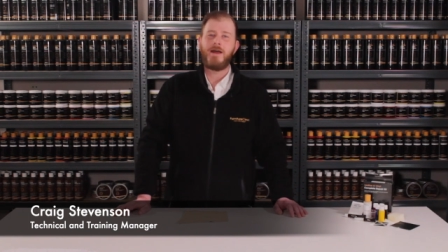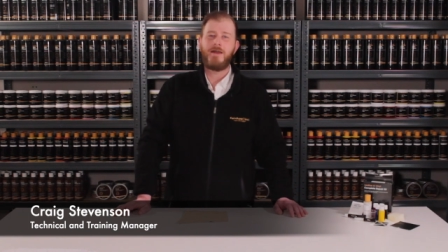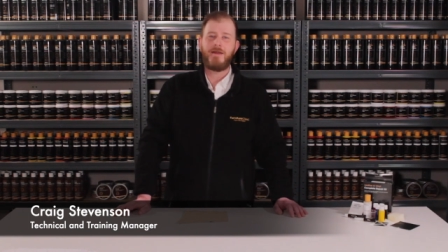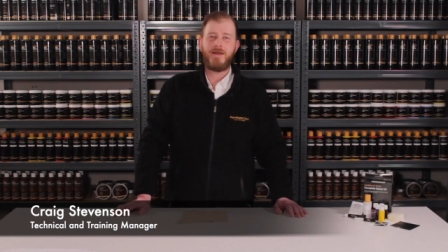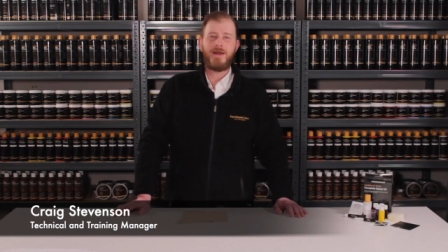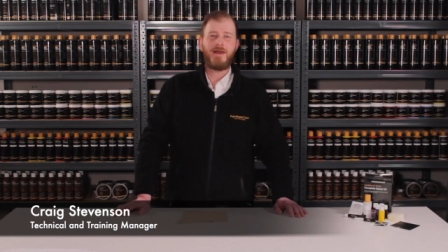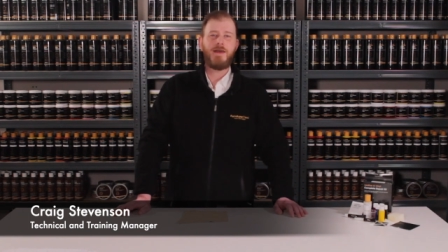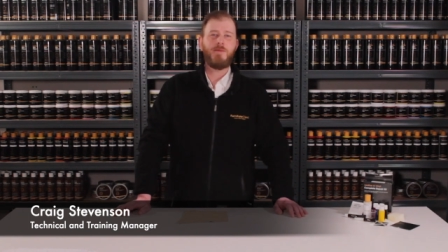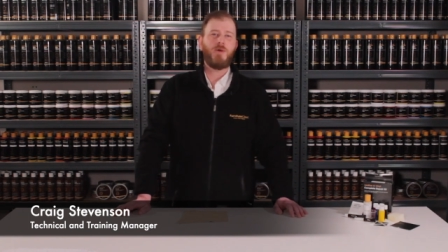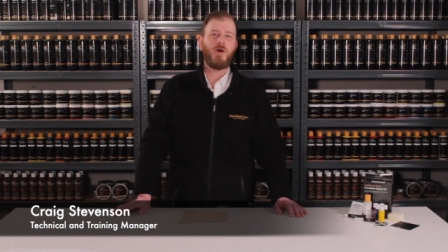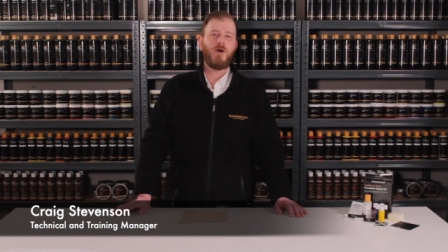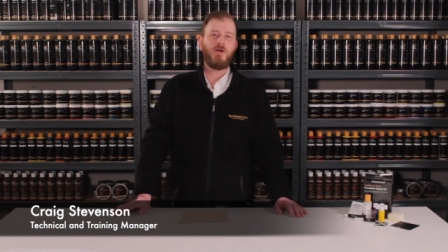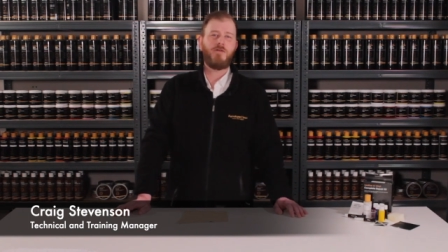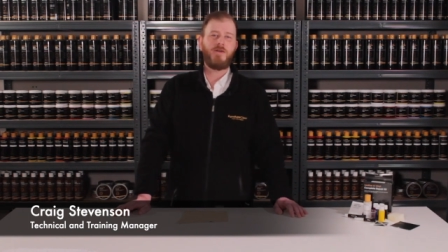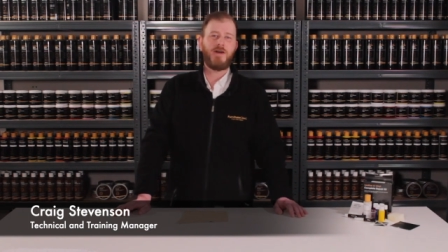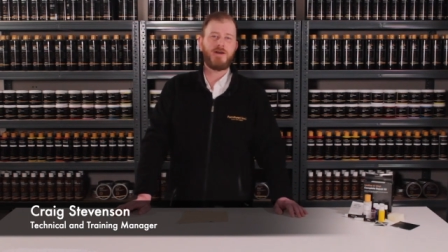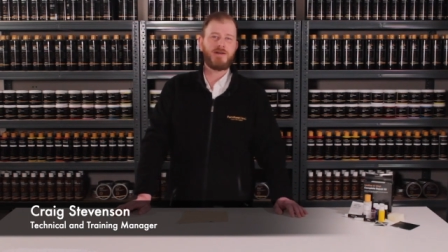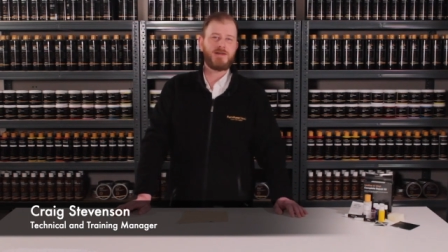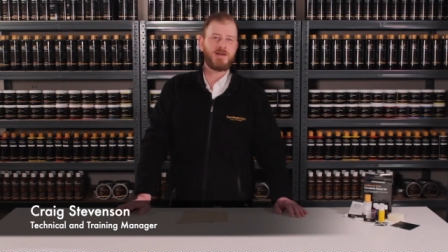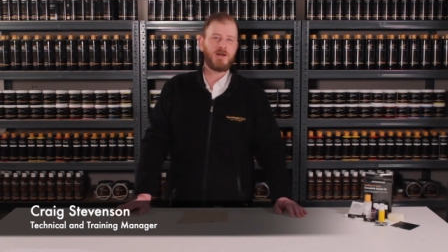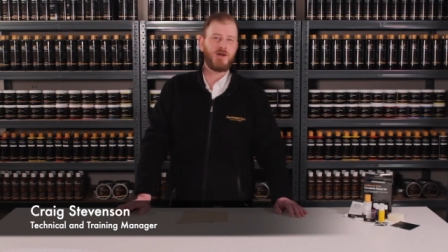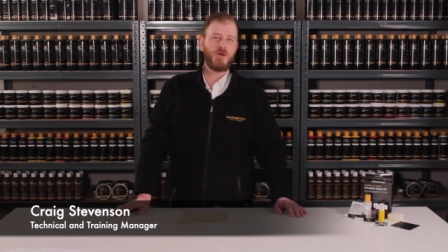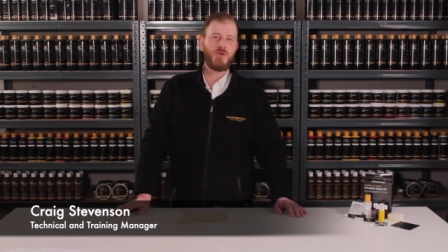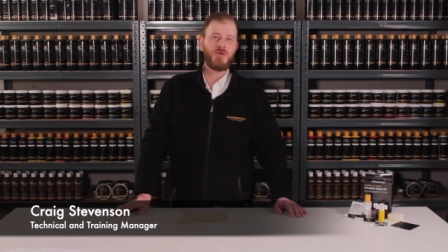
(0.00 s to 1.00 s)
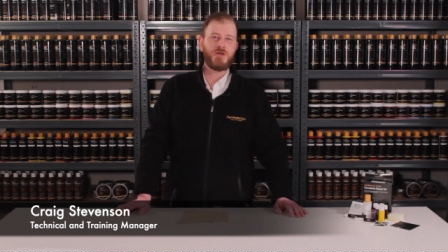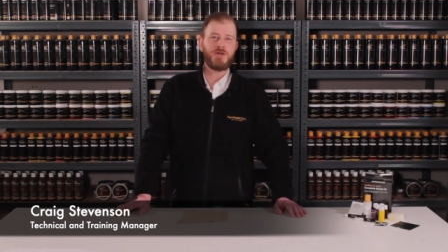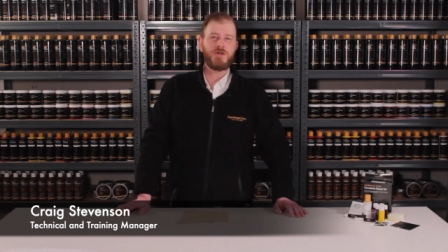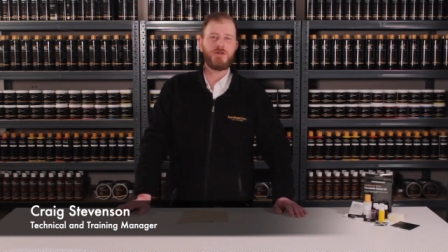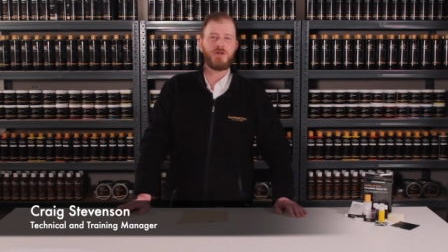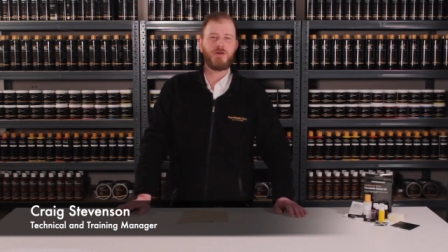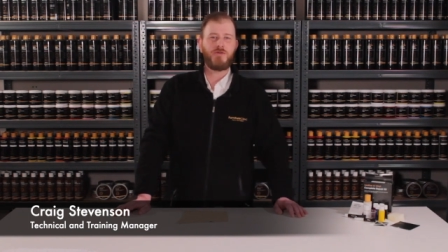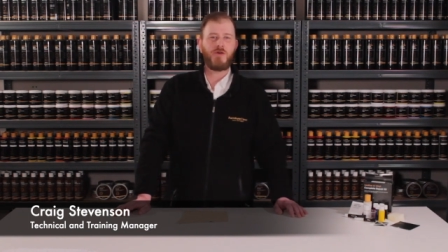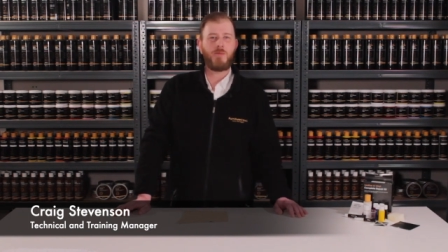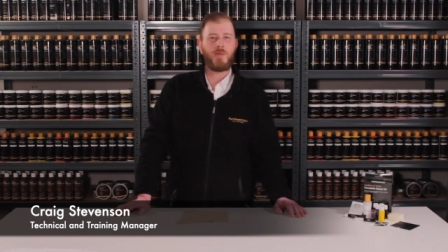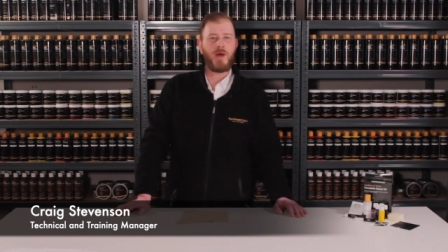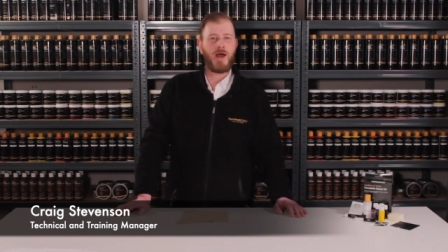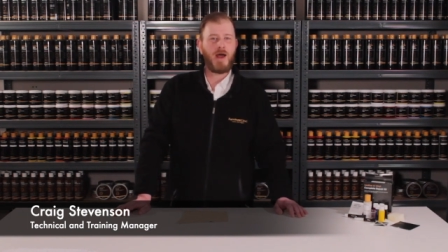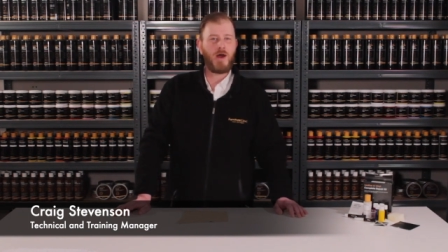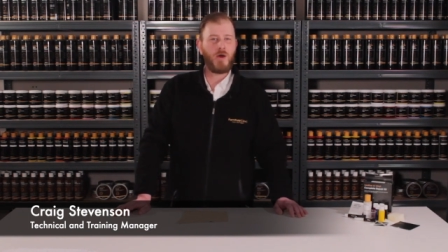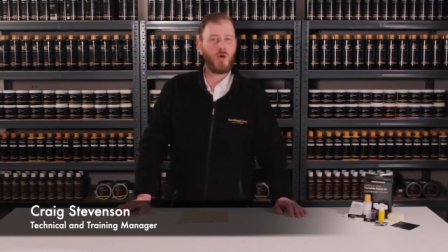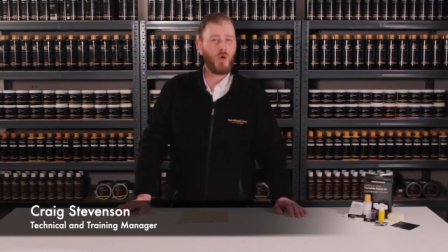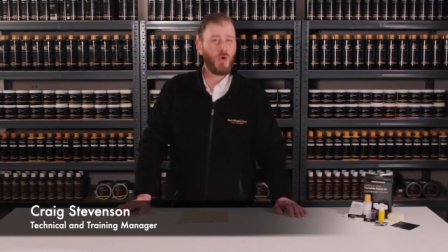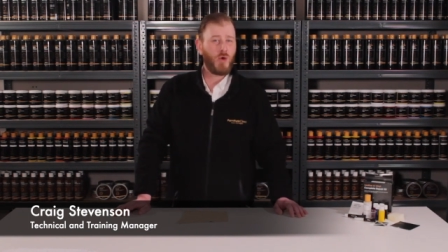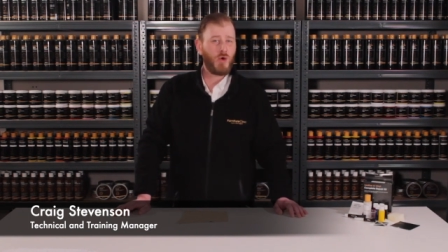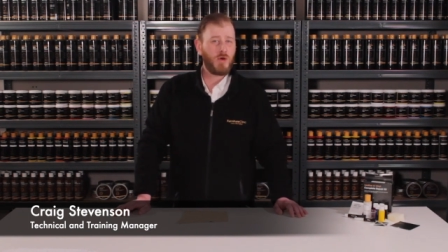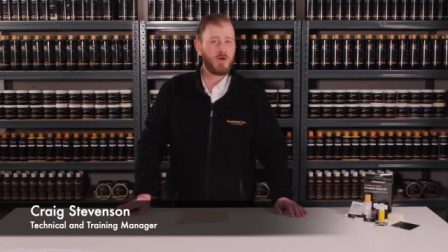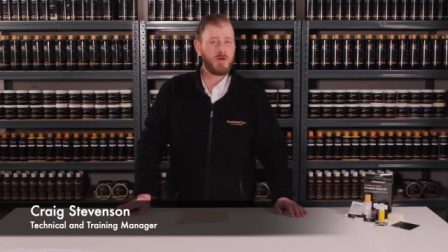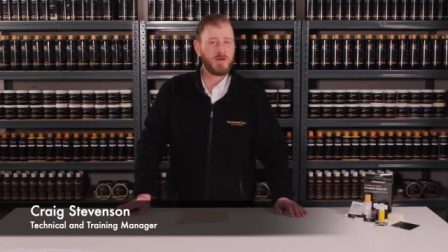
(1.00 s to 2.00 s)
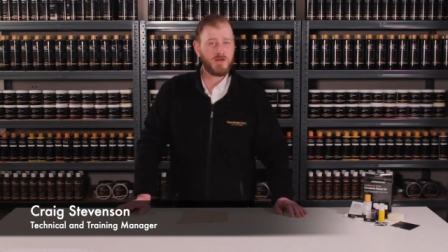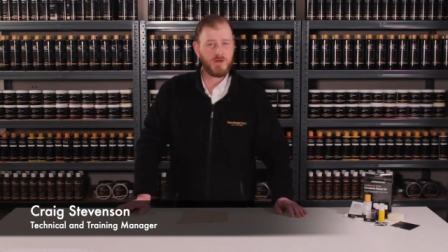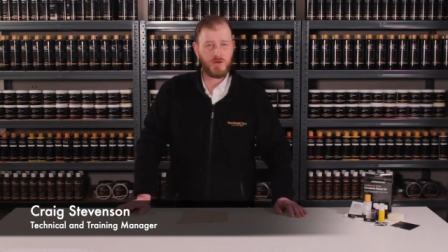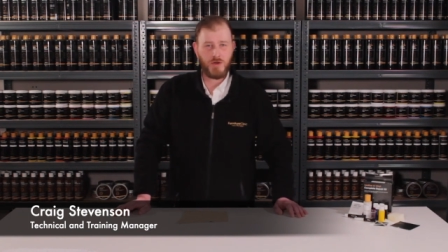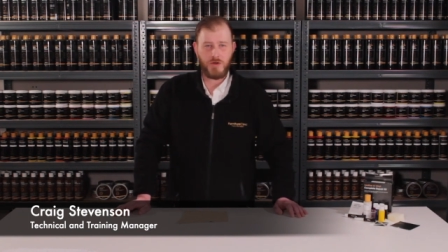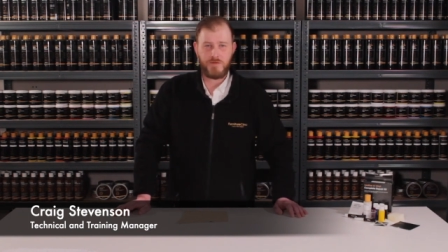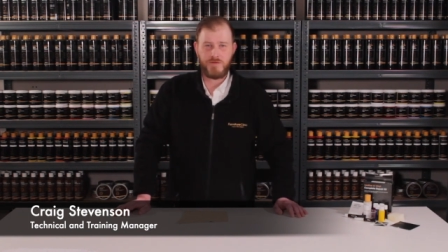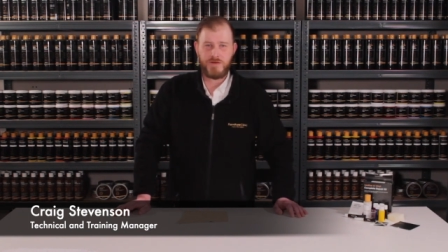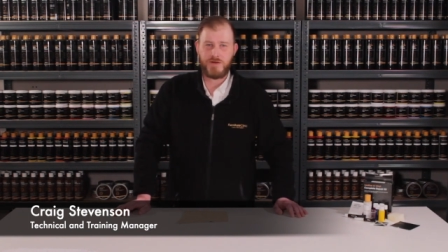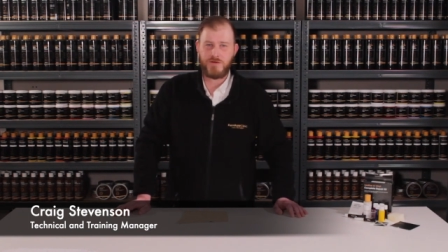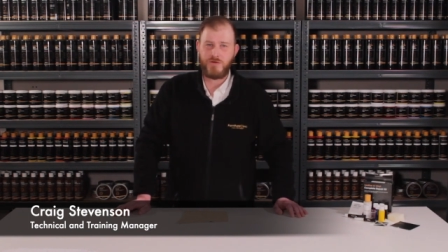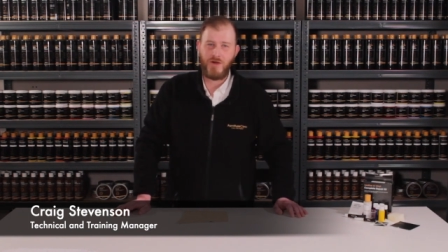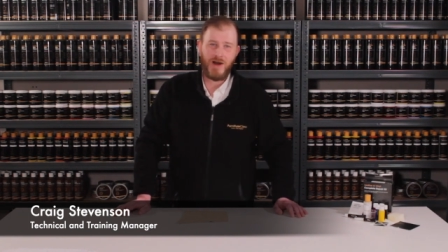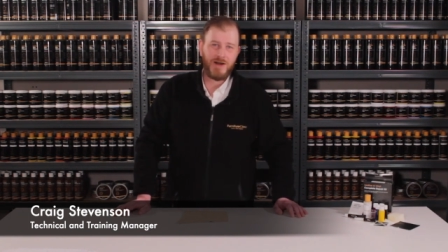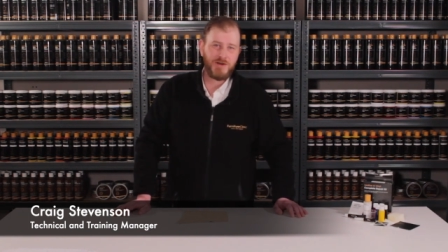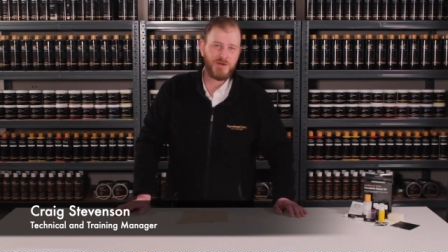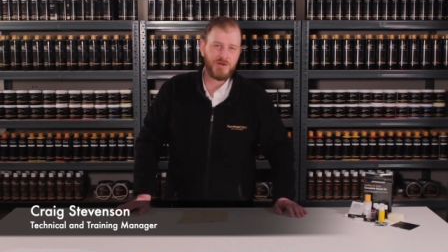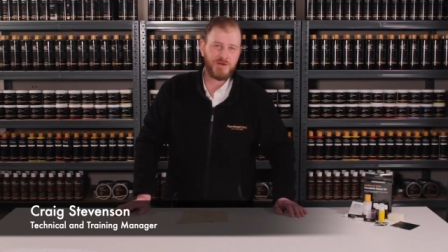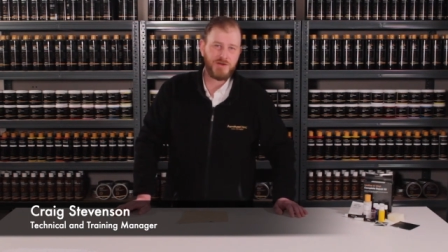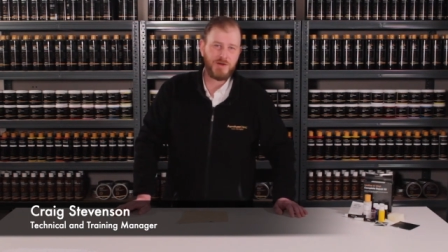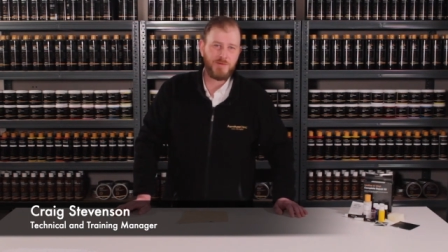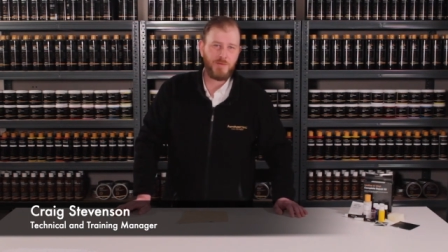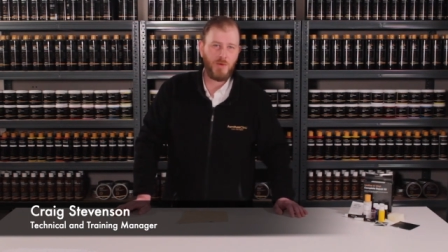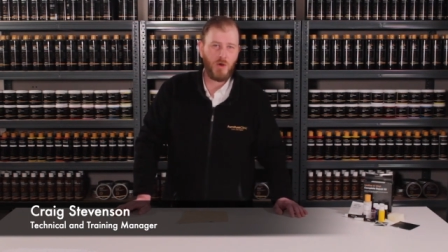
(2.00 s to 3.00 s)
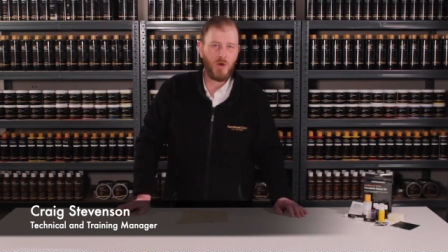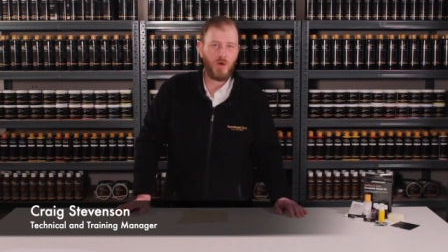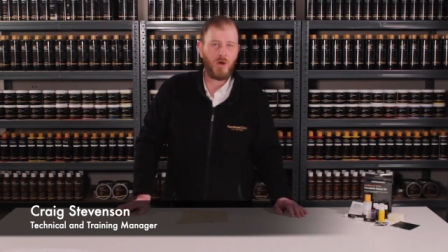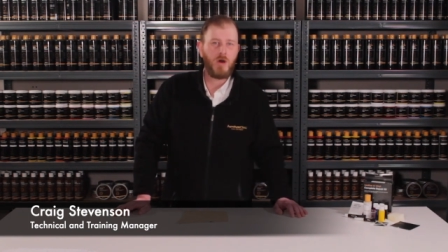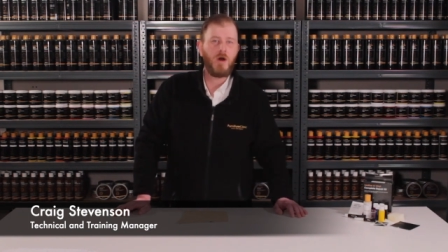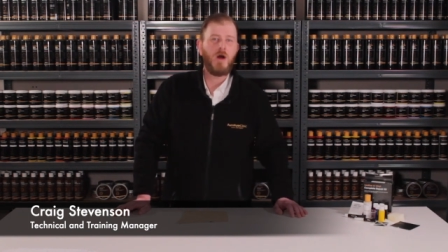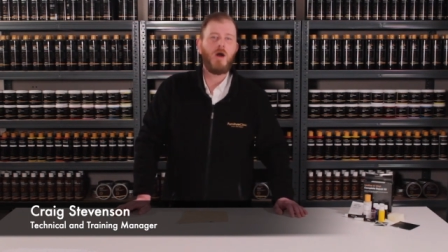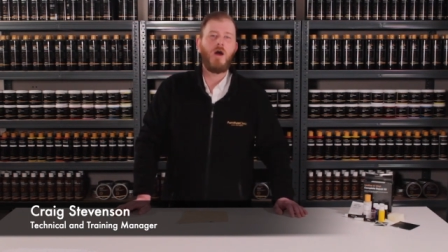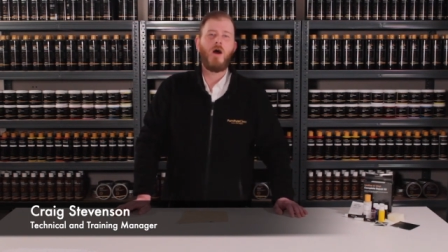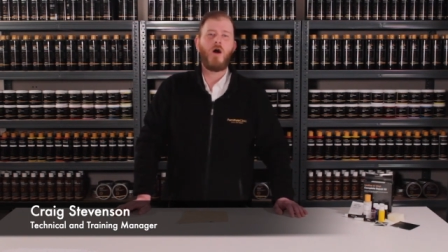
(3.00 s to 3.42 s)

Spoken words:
The perfect solution to repair holes, scuffs, scratches and more